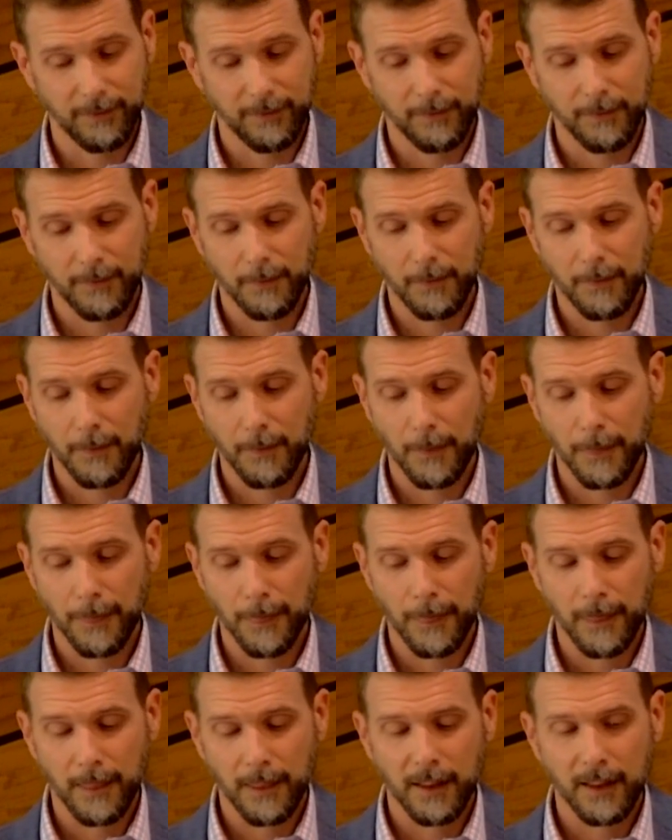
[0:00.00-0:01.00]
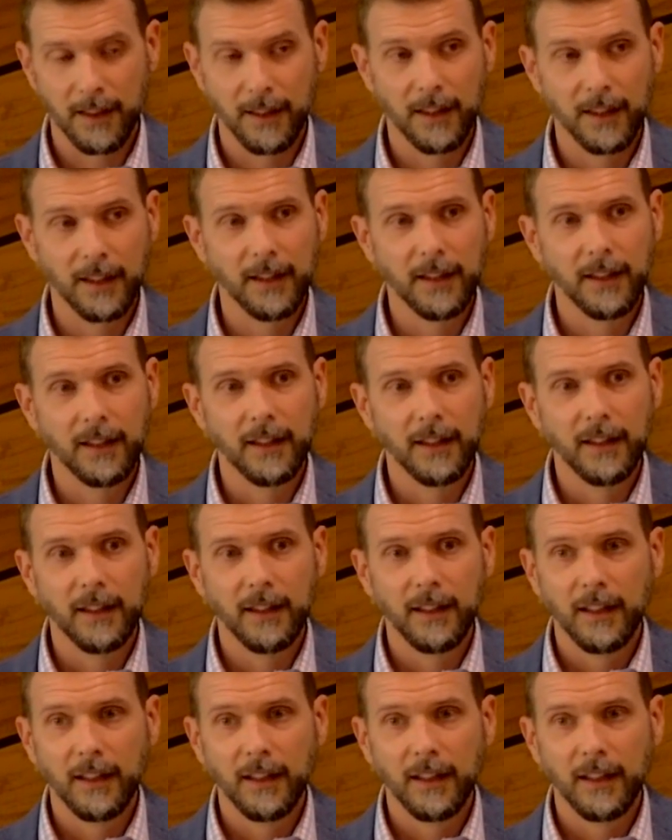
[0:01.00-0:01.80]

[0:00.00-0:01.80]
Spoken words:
Nobody speaks.